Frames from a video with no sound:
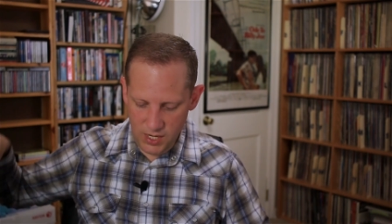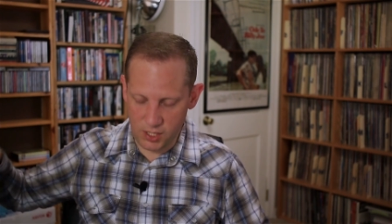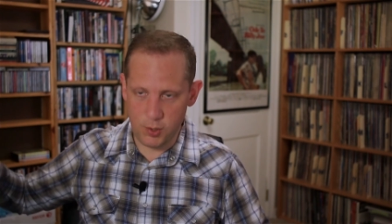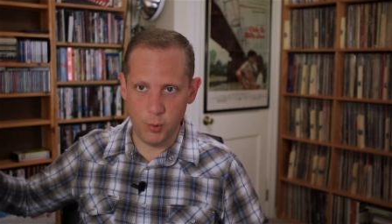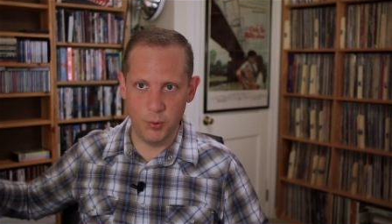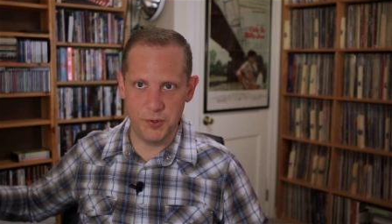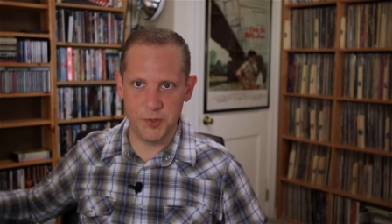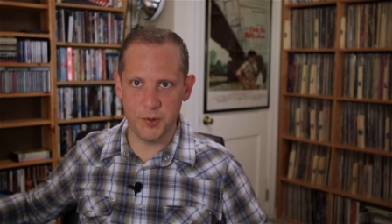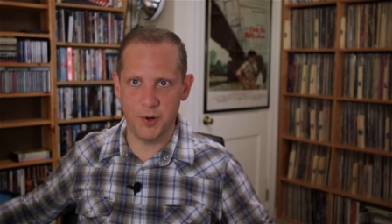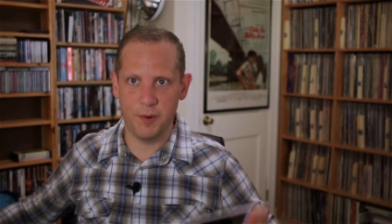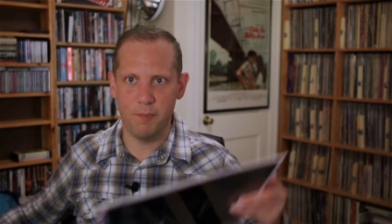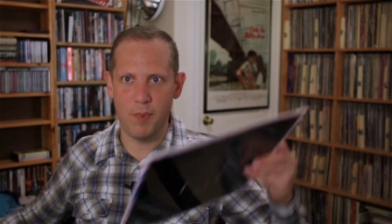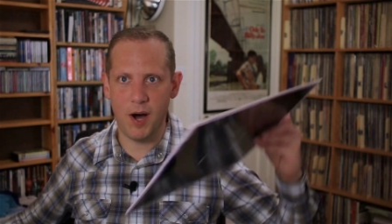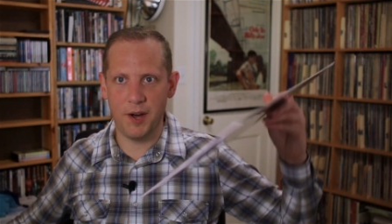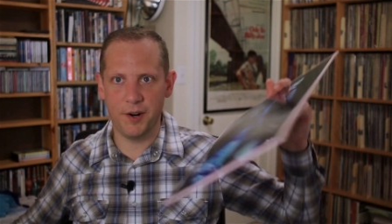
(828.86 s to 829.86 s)
a cool sort
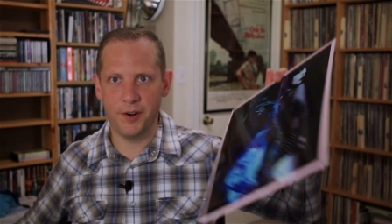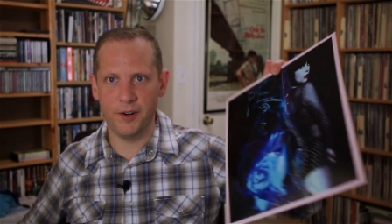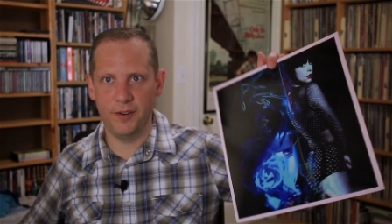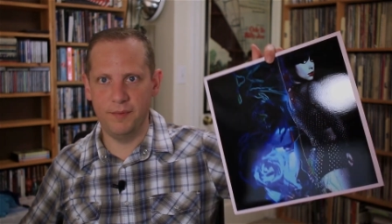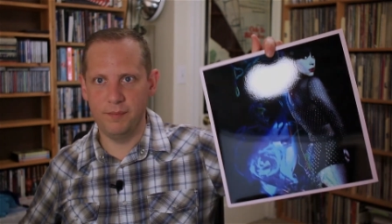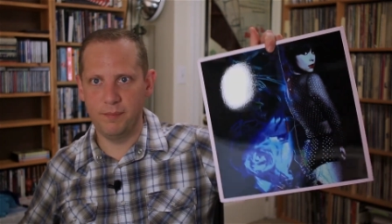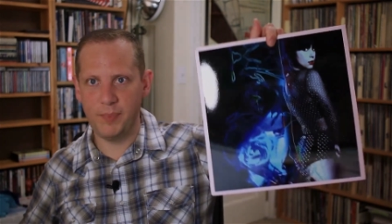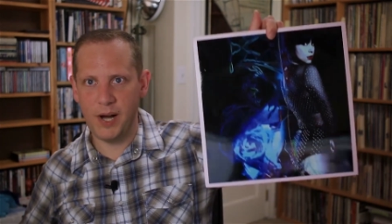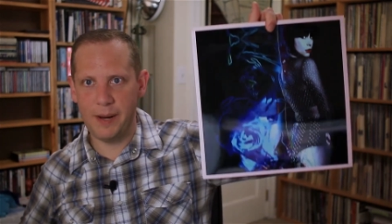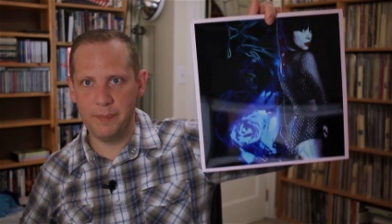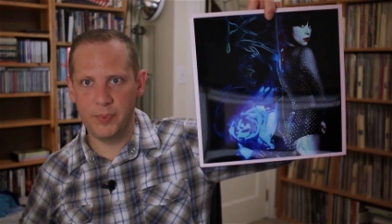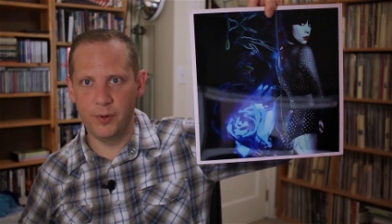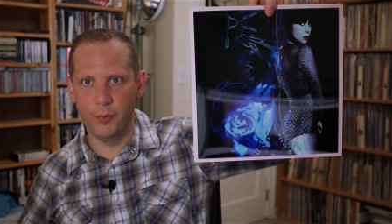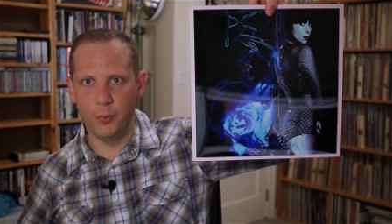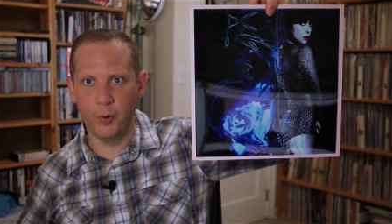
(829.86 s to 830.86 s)
of modern
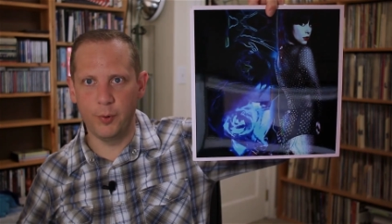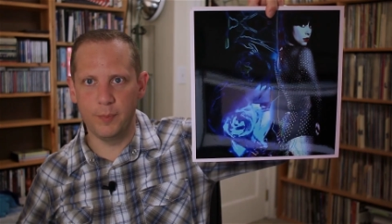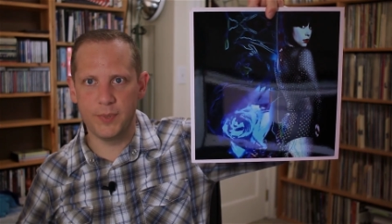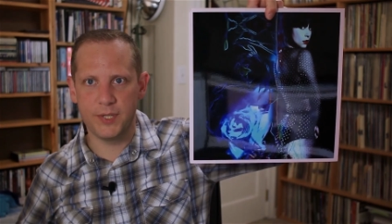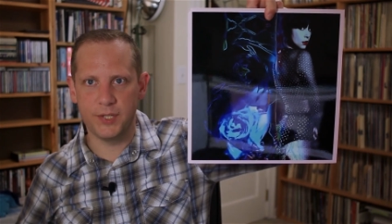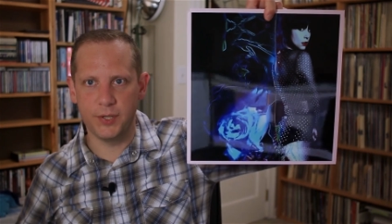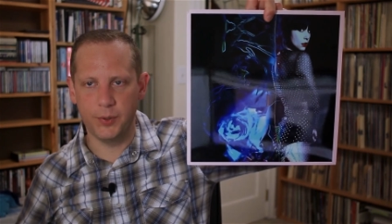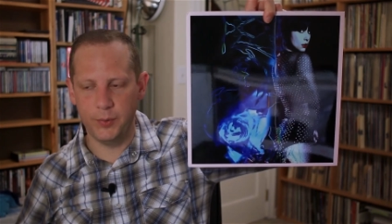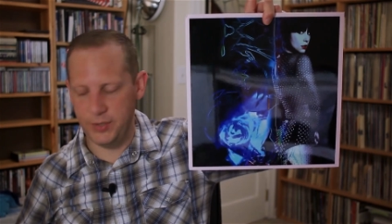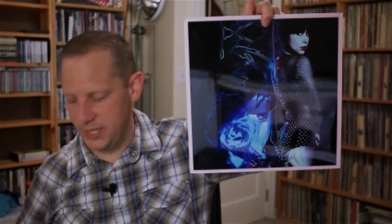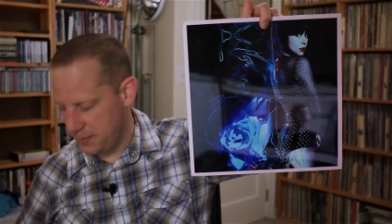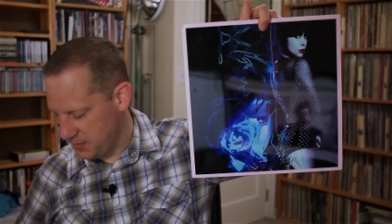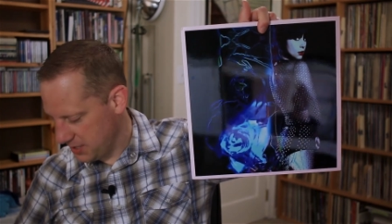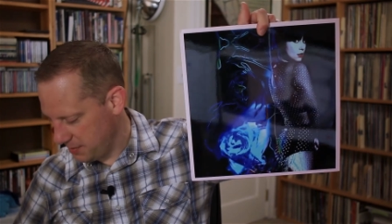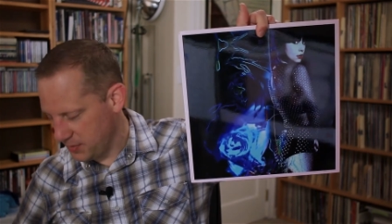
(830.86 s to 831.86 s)
pop group. So
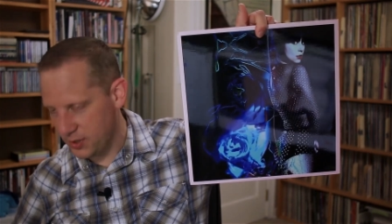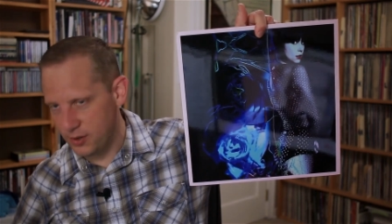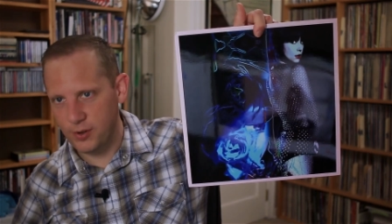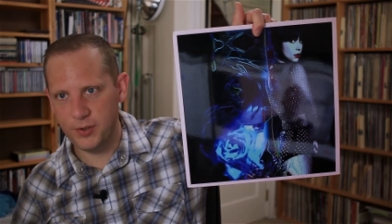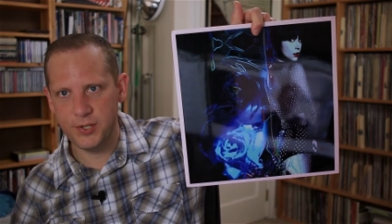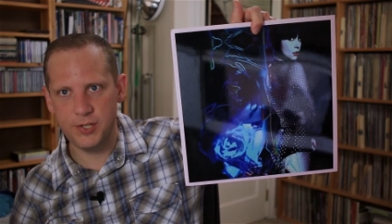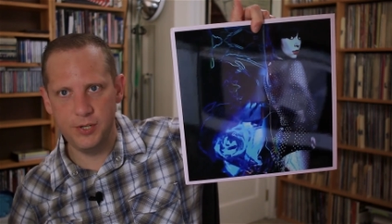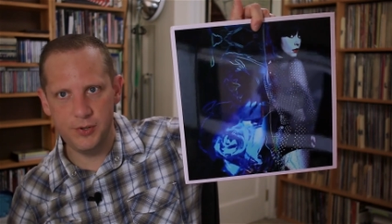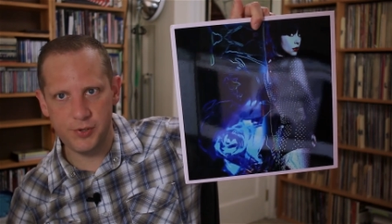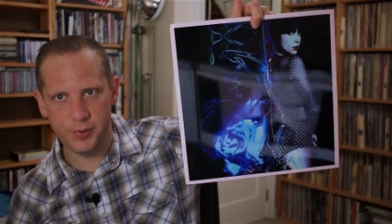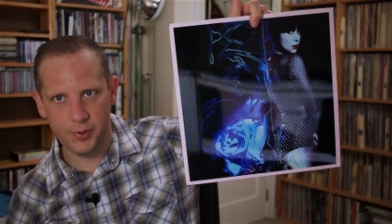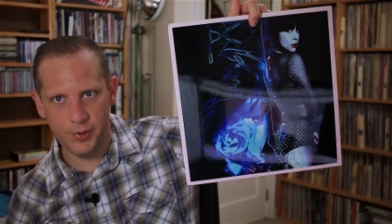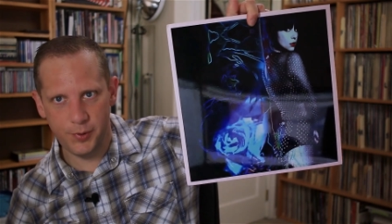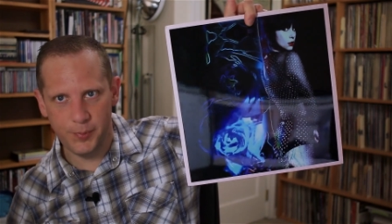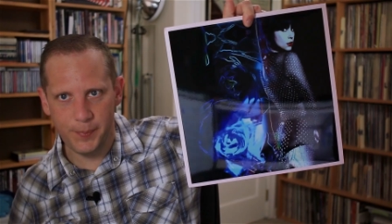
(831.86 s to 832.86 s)
Dum Dum Girls, Too
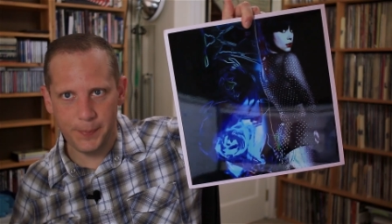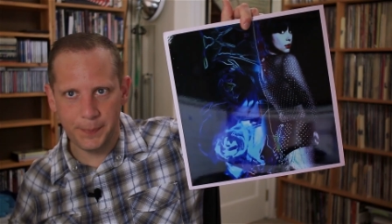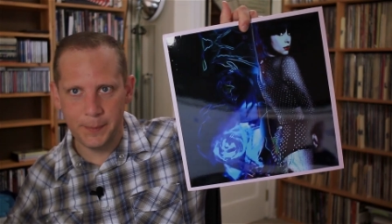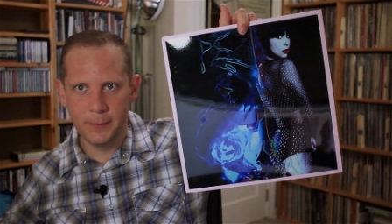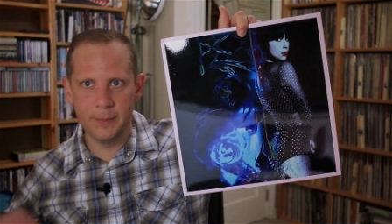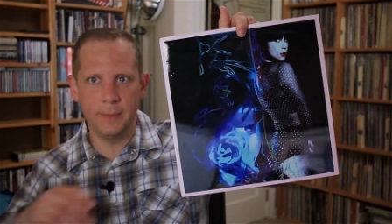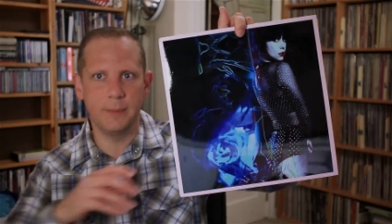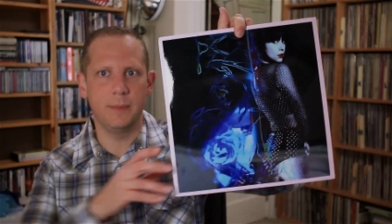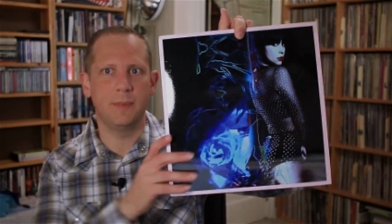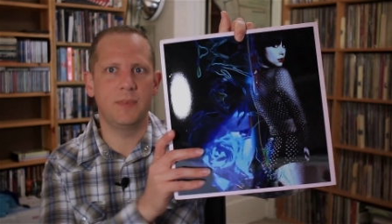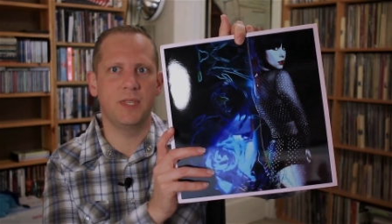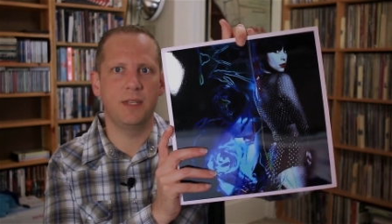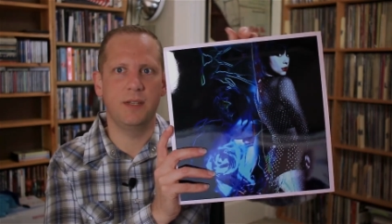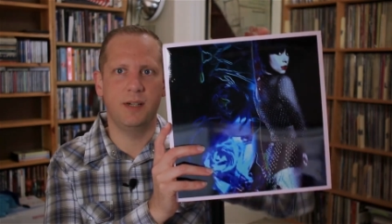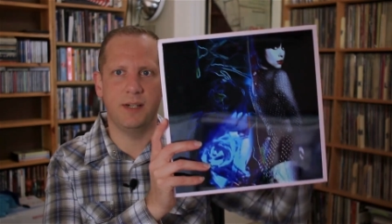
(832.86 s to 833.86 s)
True,
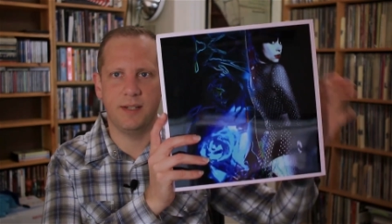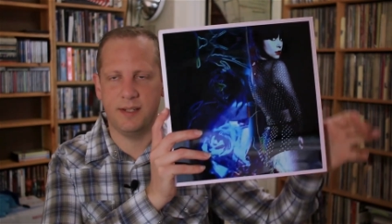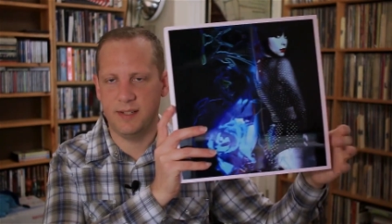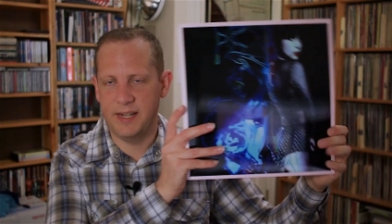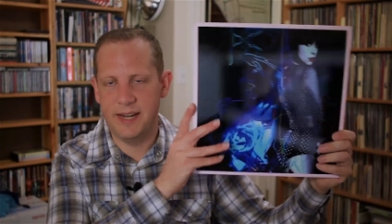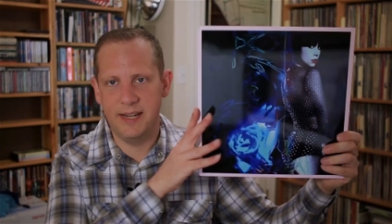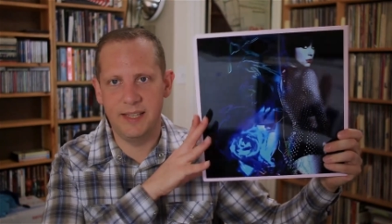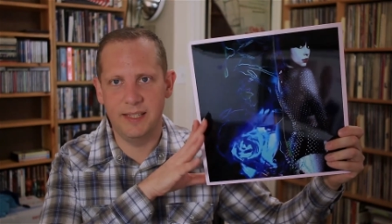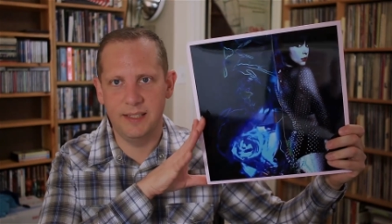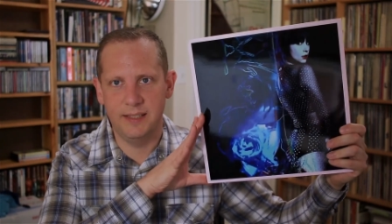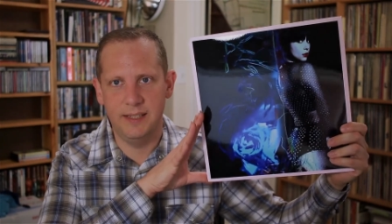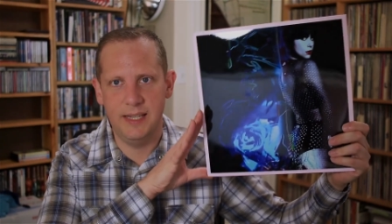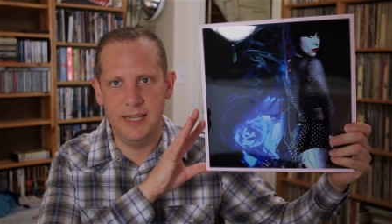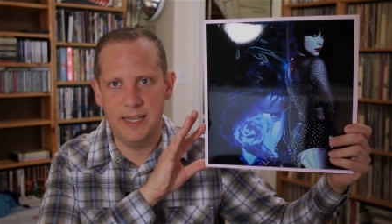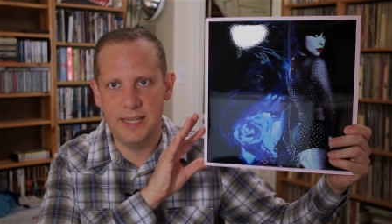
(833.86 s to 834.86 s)
uh,
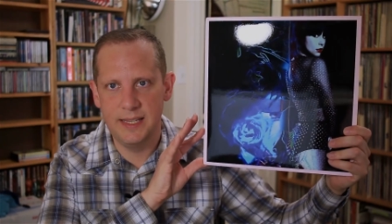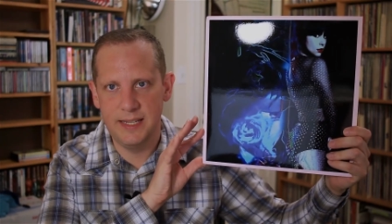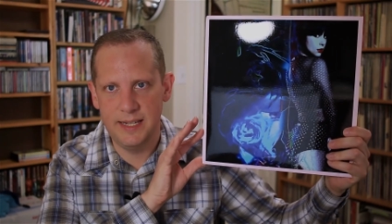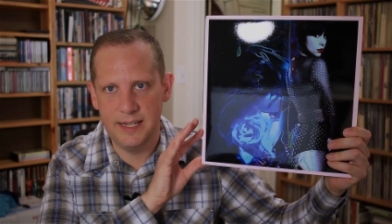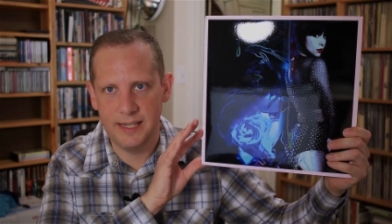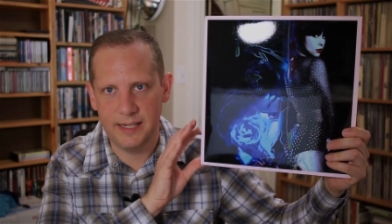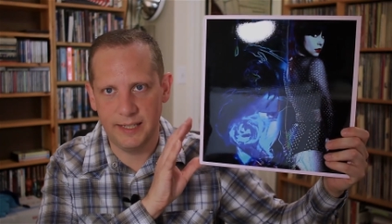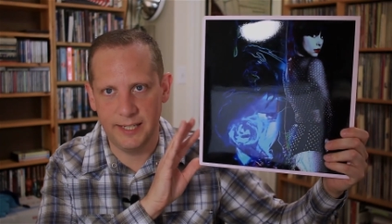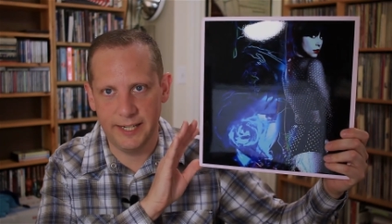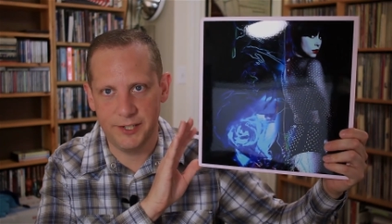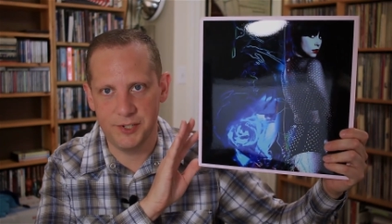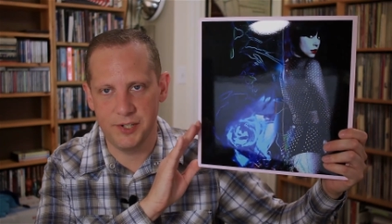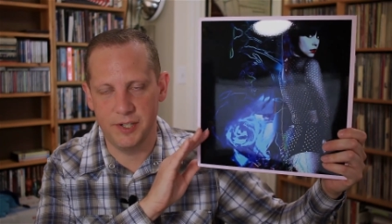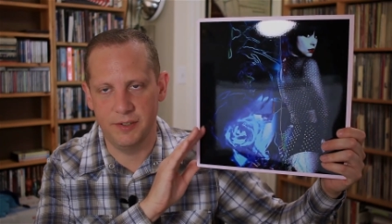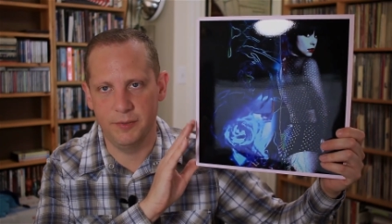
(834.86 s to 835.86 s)
staying in the
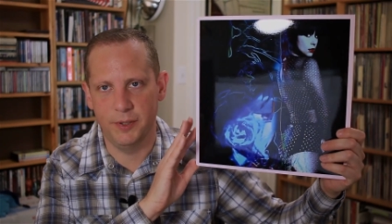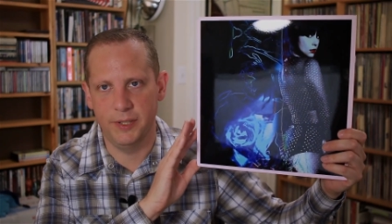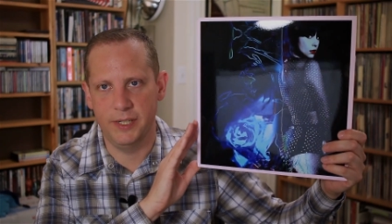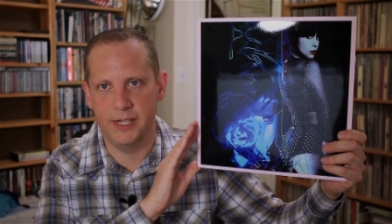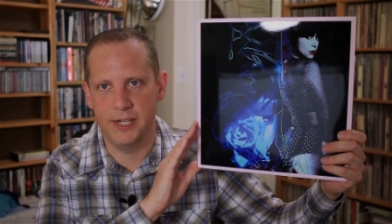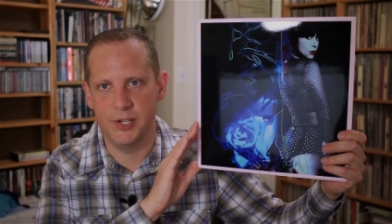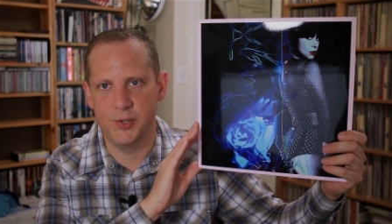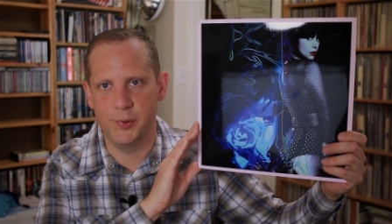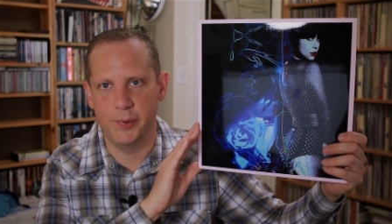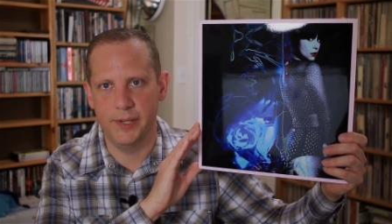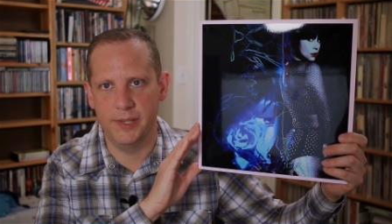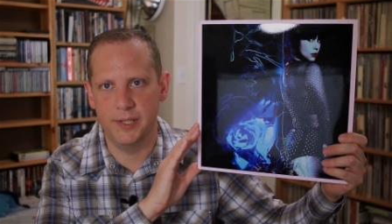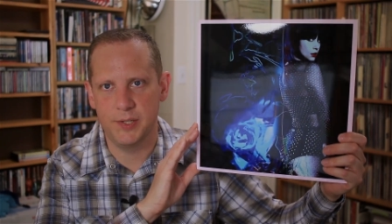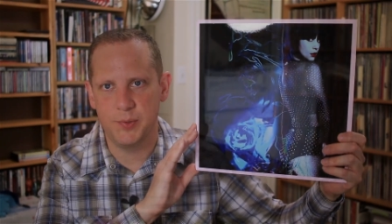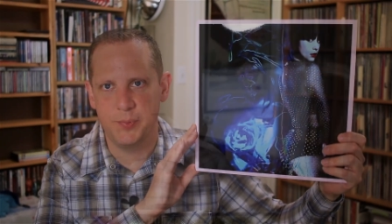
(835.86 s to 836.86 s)
collection. Really
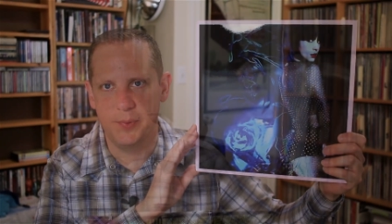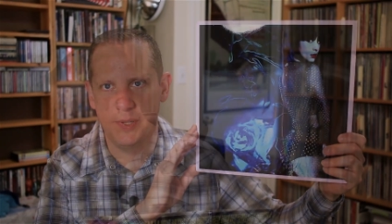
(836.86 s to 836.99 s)
enjoyed this